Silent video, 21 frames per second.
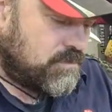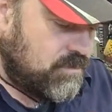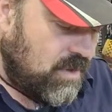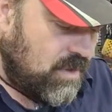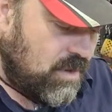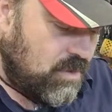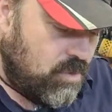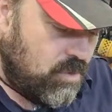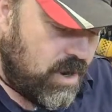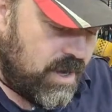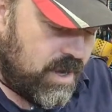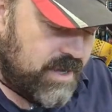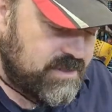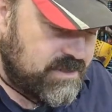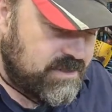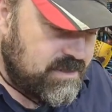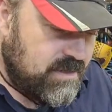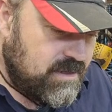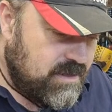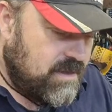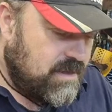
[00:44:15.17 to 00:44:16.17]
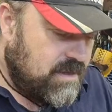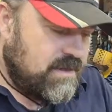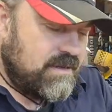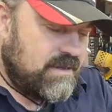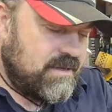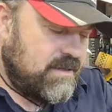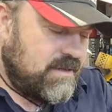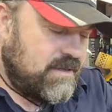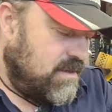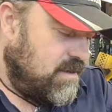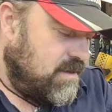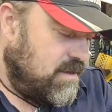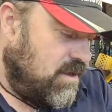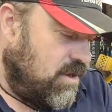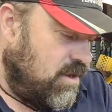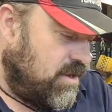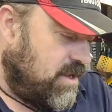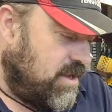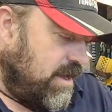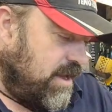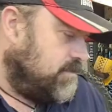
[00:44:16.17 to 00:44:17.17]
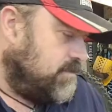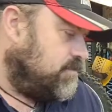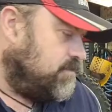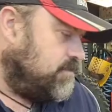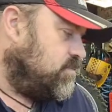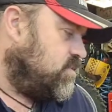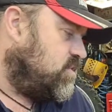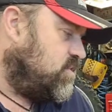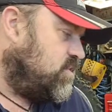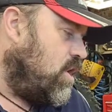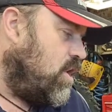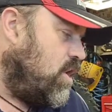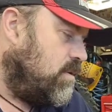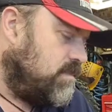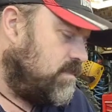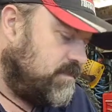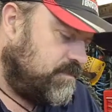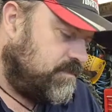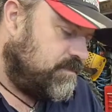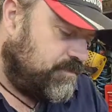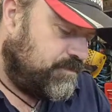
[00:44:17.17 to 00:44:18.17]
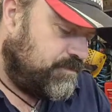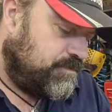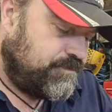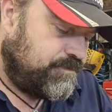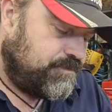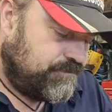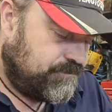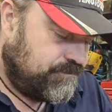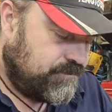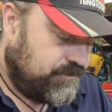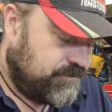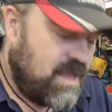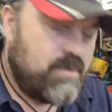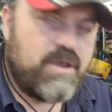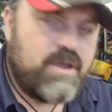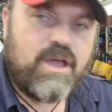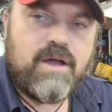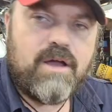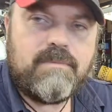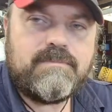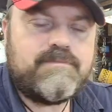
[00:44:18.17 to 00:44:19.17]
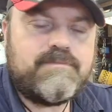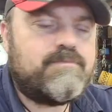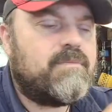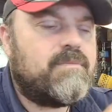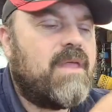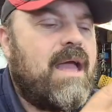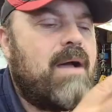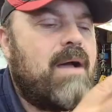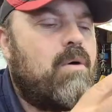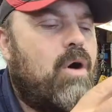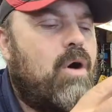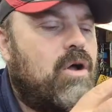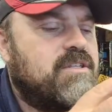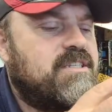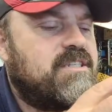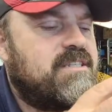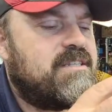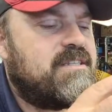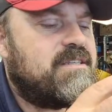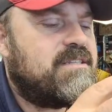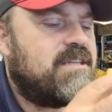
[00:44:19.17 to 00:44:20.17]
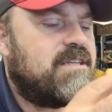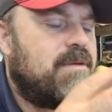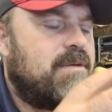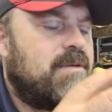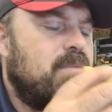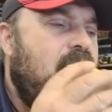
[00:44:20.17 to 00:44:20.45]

Right. Okay. So, here we go. How hot is it this time?